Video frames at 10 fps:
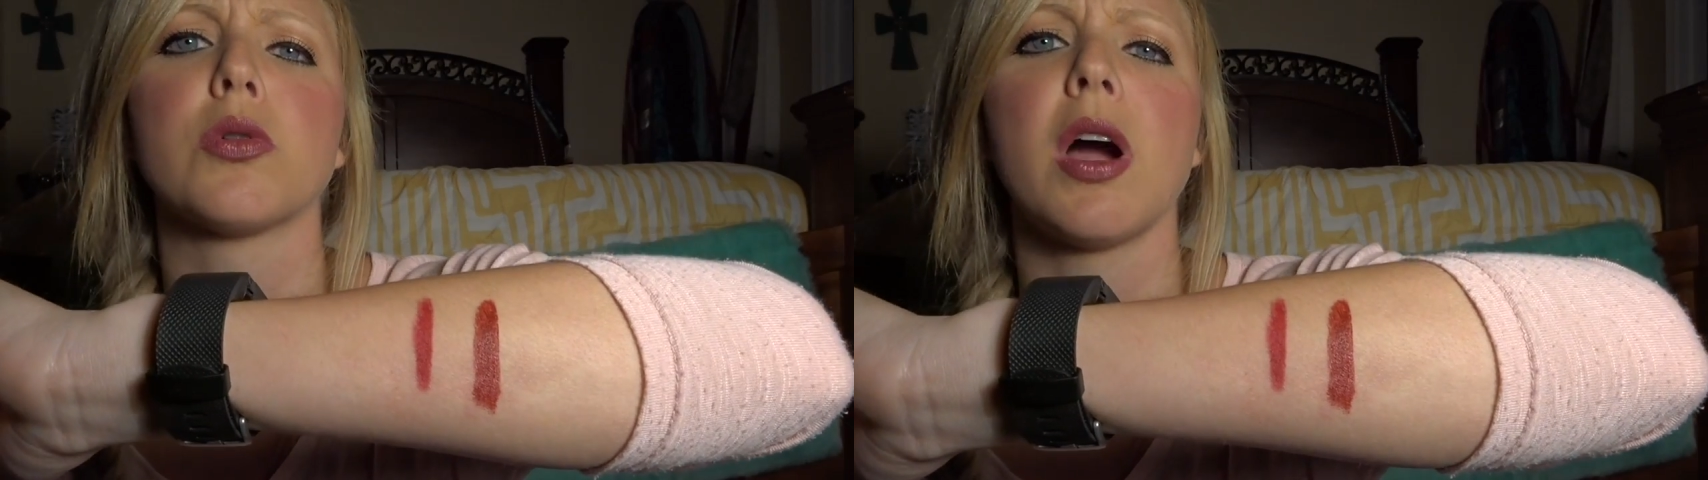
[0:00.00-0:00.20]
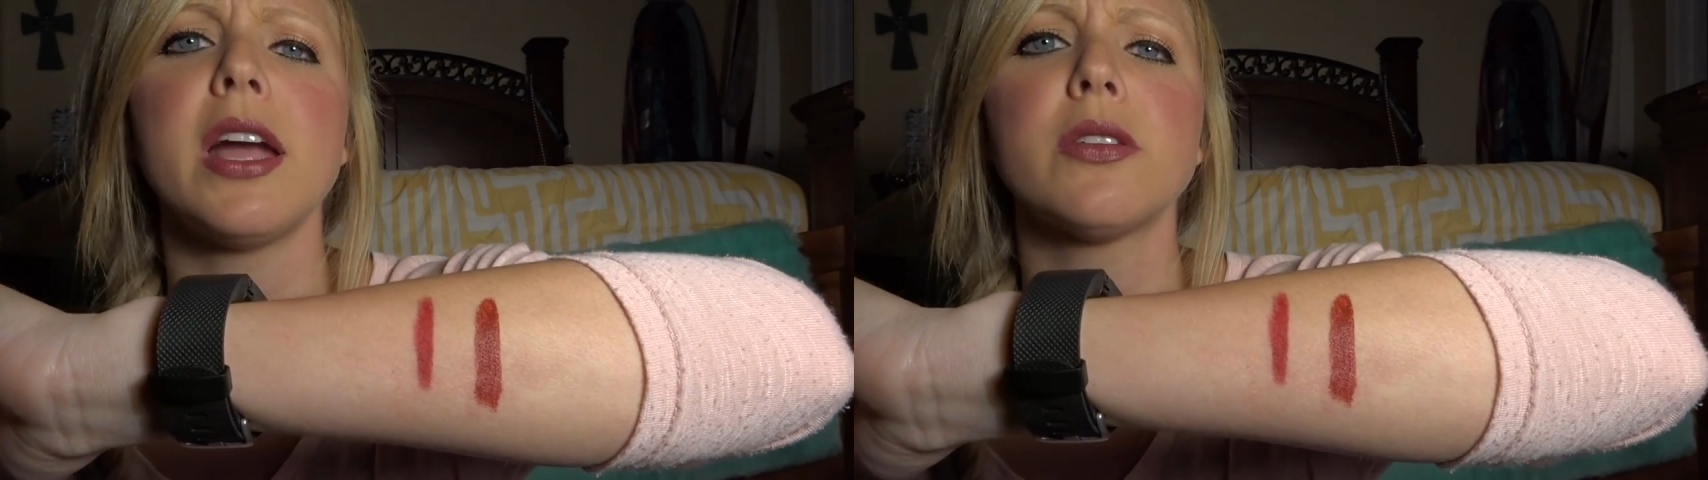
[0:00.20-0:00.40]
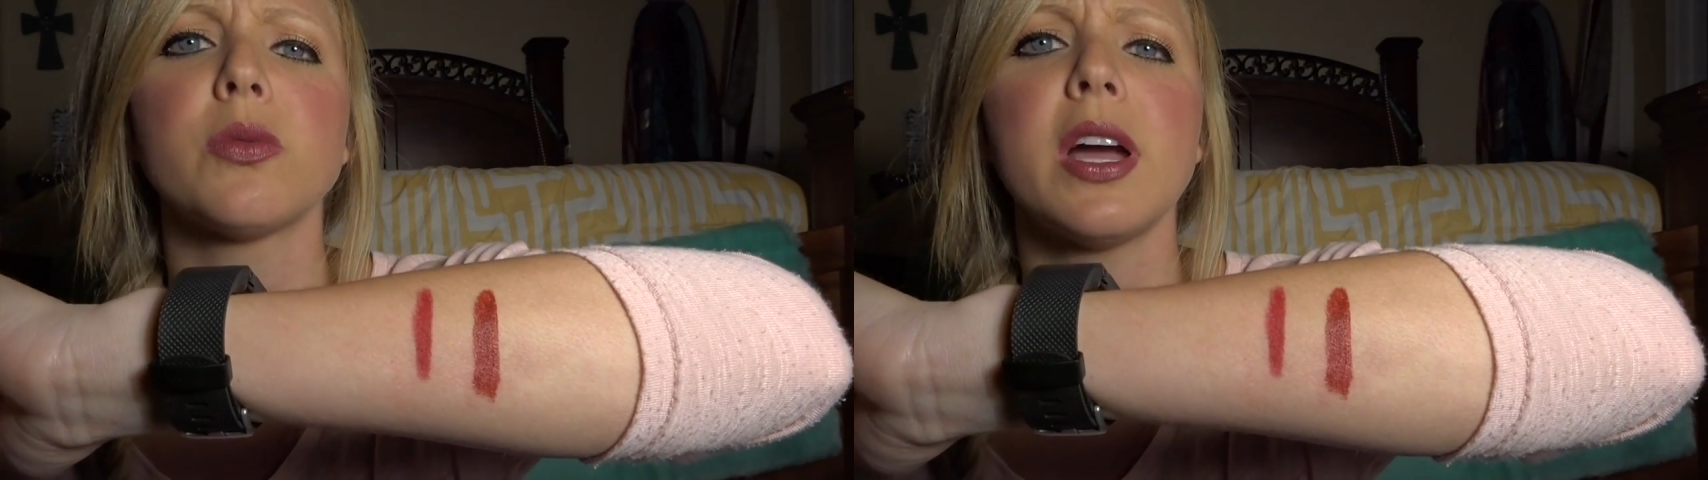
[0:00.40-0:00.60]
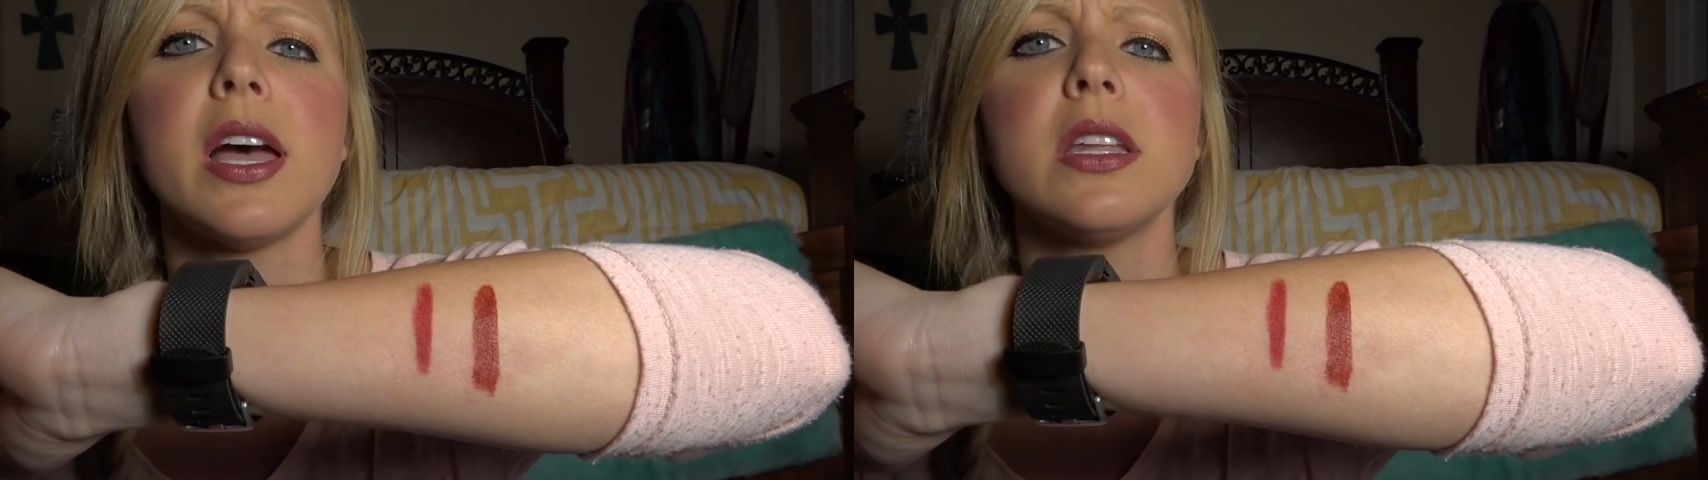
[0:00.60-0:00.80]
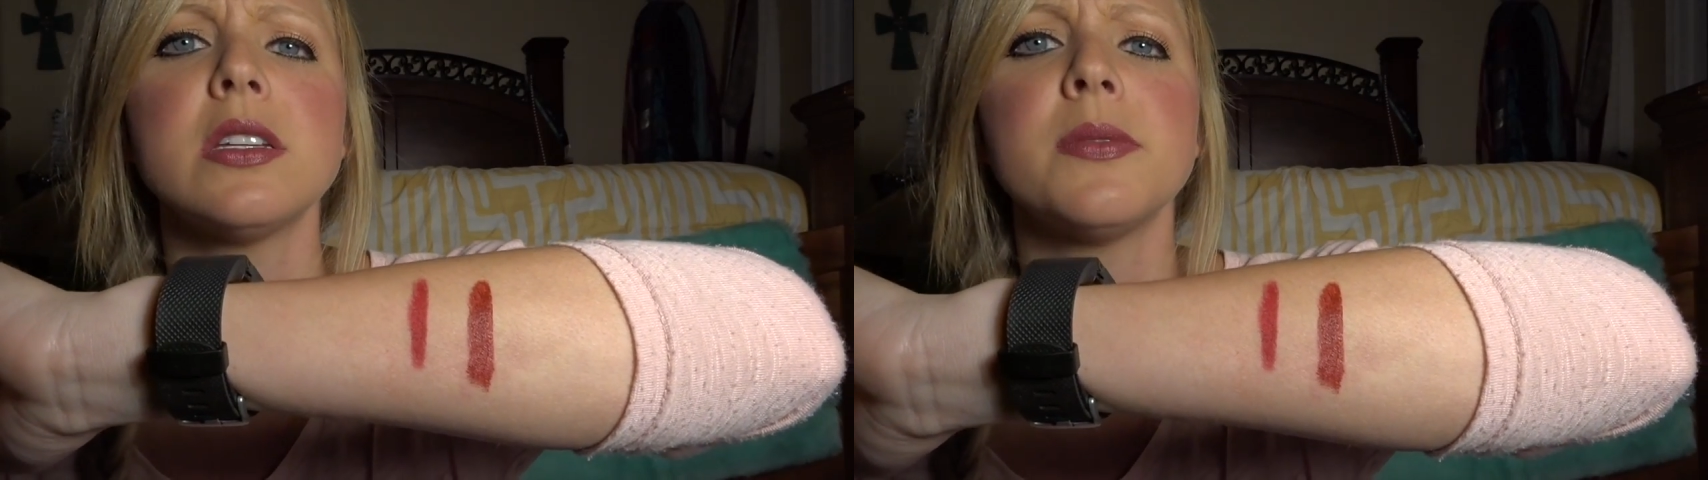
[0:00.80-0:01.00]
bright
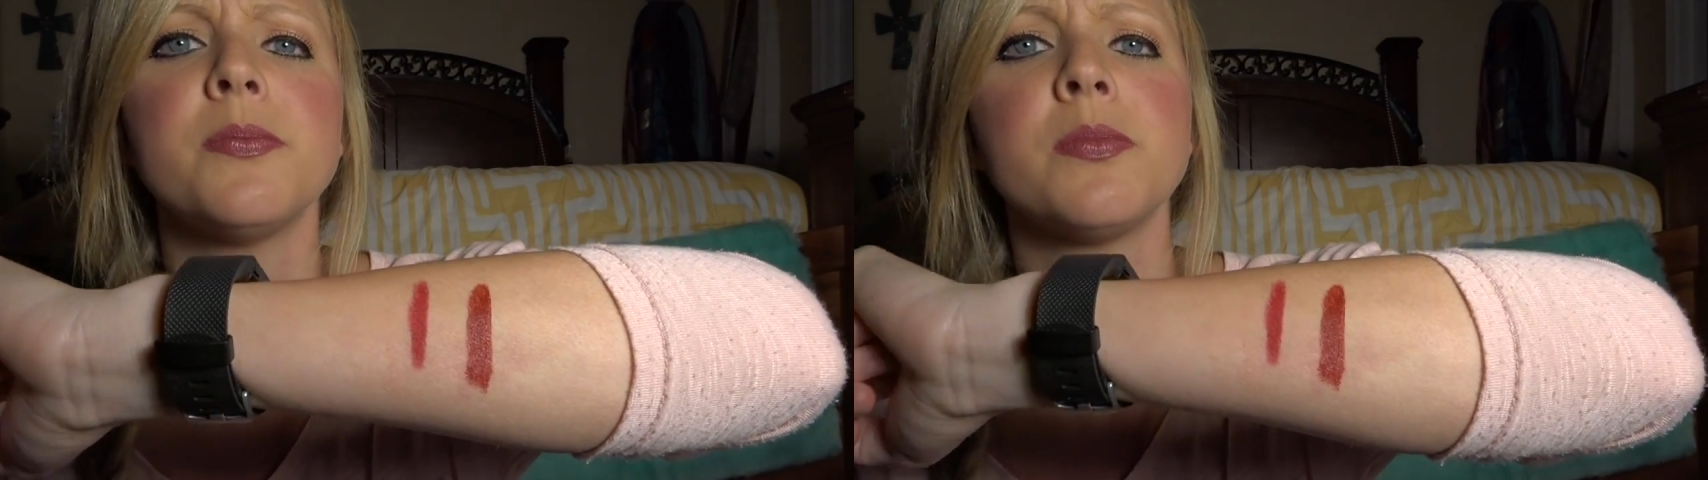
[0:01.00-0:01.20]
red.